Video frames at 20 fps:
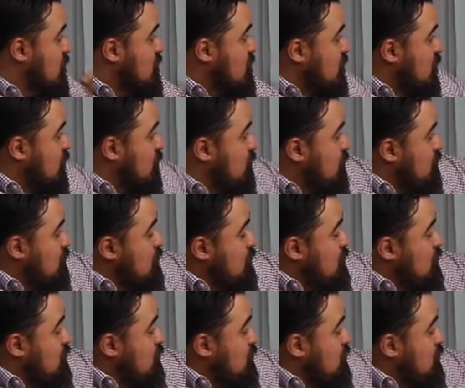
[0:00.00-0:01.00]
So
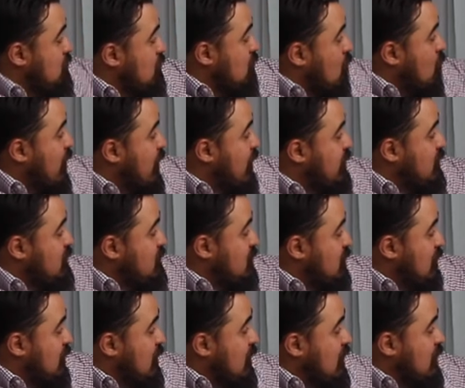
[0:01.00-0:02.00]
why
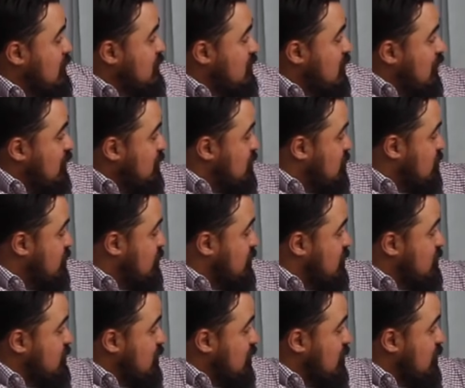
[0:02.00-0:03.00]
doesn't God talk to
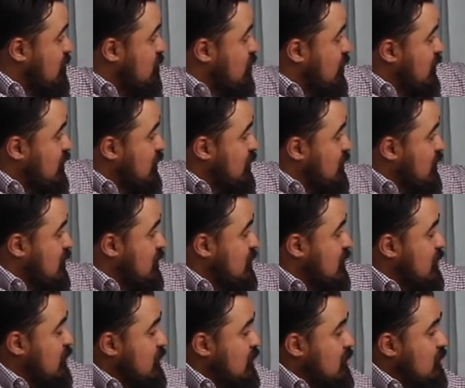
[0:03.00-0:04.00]
us in the way that he
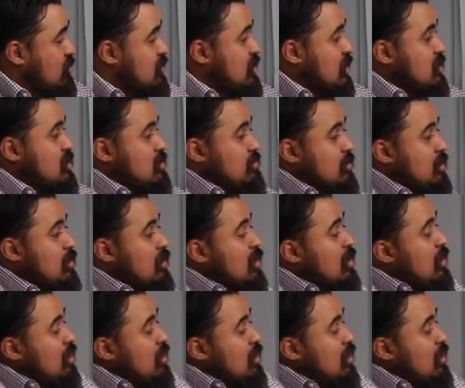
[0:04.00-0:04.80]
did in the Old Testament?